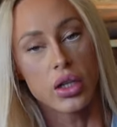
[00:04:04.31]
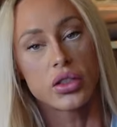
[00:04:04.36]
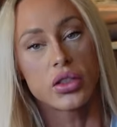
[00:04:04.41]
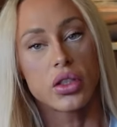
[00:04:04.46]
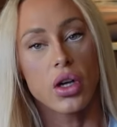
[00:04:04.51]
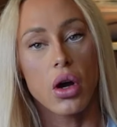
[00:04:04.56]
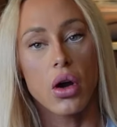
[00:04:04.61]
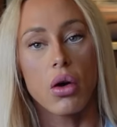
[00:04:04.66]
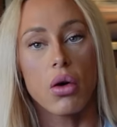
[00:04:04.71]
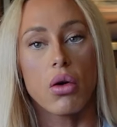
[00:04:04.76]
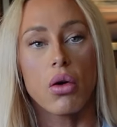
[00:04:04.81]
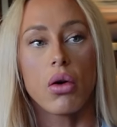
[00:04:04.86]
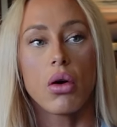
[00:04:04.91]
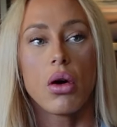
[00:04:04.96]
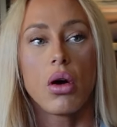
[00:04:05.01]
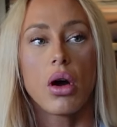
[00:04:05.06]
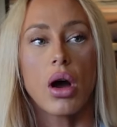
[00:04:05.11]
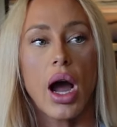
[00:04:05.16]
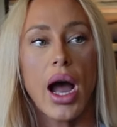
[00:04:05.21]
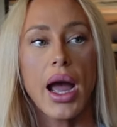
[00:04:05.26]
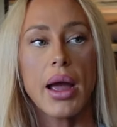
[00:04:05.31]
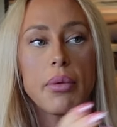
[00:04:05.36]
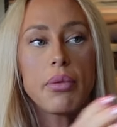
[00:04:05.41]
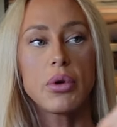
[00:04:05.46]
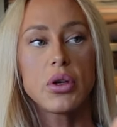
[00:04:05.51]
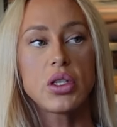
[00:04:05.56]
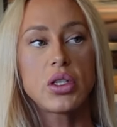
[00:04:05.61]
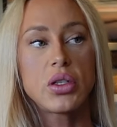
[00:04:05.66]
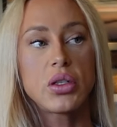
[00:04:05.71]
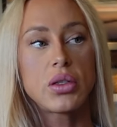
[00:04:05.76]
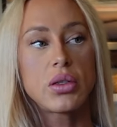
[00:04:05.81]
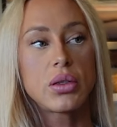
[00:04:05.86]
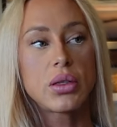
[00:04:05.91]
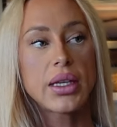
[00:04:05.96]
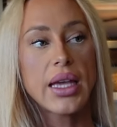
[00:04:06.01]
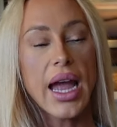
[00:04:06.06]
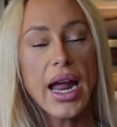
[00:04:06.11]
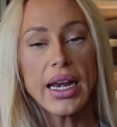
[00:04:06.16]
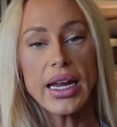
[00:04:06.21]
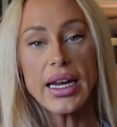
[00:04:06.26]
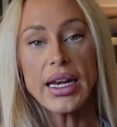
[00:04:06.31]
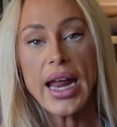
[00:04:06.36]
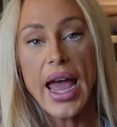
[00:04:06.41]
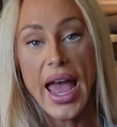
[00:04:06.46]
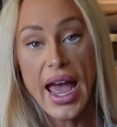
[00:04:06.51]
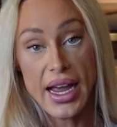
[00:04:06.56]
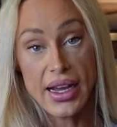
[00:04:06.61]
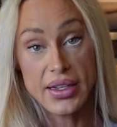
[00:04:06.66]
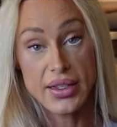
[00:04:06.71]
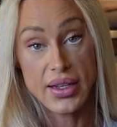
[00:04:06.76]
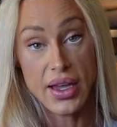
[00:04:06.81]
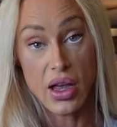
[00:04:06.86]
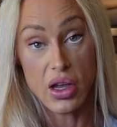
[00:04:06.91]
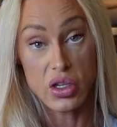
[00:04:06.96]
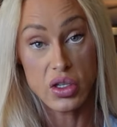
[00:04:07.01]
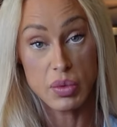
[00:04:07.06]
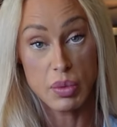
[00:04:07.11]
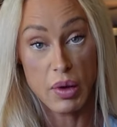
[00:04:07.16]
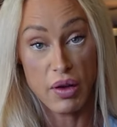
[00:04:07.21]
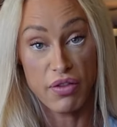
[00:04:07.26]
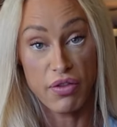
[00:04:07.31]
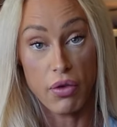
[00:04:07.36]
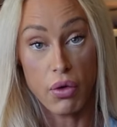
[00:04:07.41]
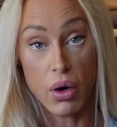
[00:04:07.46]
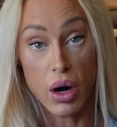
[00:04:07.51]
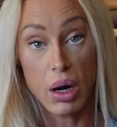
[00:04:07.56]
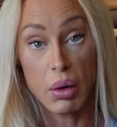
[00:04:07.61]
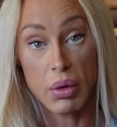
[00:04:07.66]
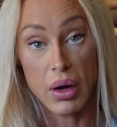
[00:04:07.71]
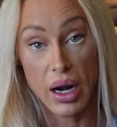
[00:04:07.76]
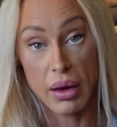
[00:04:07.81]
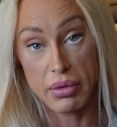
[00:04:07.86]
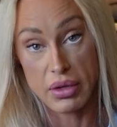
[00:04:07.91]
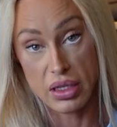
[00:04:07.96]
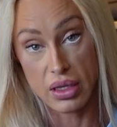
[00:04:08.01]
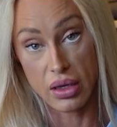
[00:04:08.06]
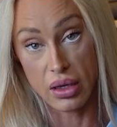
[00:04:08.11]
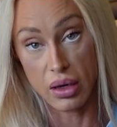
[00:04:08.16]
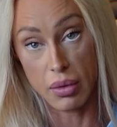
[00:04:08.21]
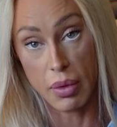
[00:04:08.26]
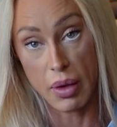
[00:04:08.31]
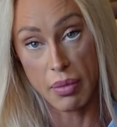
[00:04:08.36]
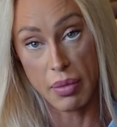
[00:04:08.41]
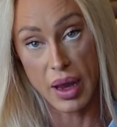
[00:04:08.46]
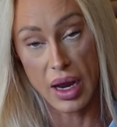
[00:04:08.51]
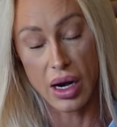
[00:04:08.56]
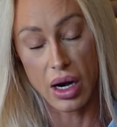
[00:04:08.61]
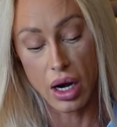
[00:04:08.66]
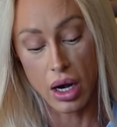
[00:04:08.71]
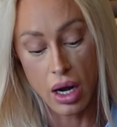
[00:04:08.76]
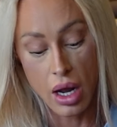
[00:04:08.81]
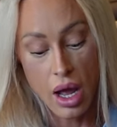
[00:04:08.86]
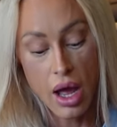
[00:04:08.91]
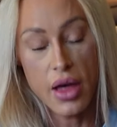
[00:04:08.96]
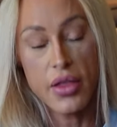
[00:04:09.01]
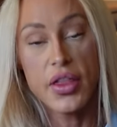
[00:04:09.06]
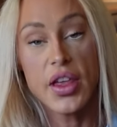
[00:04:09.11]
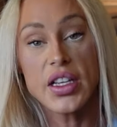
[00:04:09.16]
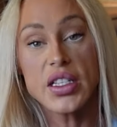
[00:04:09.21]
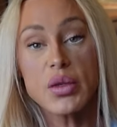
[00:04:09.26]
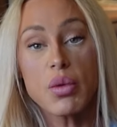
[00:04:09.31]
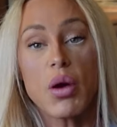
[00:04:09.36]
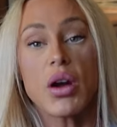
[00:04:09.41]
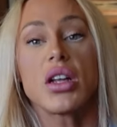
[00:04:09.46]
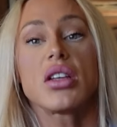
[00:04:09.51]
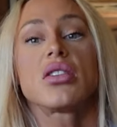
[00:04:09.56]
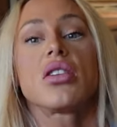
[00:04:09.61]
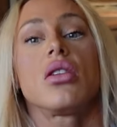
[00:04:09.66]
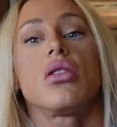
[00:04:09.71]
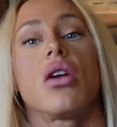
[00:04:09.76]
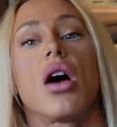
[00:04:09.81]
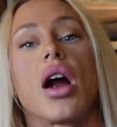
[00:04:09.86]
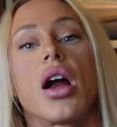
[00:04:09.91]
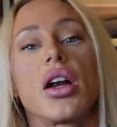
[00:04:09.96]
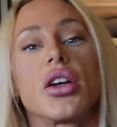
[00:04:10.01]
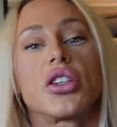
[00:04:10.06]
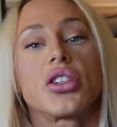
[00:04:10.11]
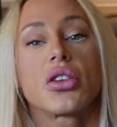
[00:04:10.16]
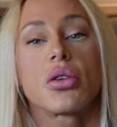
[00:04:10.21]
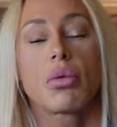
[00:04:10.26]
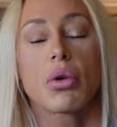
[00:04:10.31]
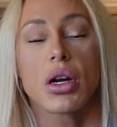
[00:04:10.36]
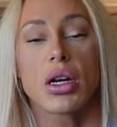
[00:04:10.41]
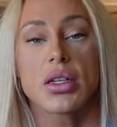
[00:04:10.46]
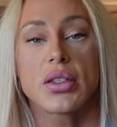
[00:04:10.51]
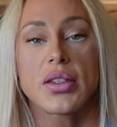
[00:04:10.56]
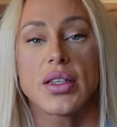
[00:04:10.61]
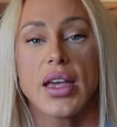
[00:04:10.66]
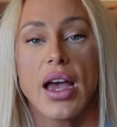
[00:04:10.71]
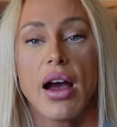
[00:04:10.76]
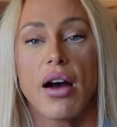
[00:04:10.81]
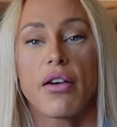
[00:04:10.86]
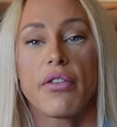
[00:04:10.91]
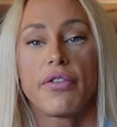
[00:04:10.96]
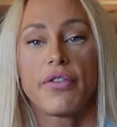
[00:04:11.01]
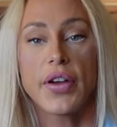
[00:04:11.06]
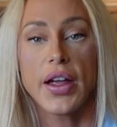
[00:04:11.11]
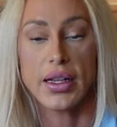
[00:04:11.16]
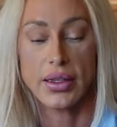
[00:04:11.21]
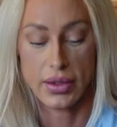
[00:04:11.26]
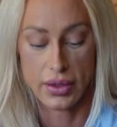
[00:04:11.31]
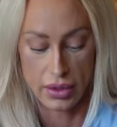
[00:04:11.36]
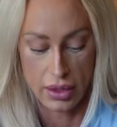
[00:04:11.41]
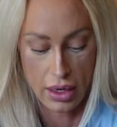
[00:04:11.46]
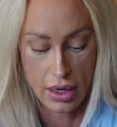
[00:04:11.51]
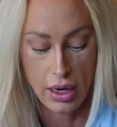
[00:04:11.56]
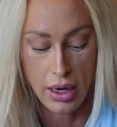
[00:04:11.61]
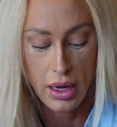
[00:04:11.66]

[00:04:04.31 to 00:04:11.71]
So I was getting XLs before when I was a little bit bigger. This one is a large, so we're gonna see how it fits.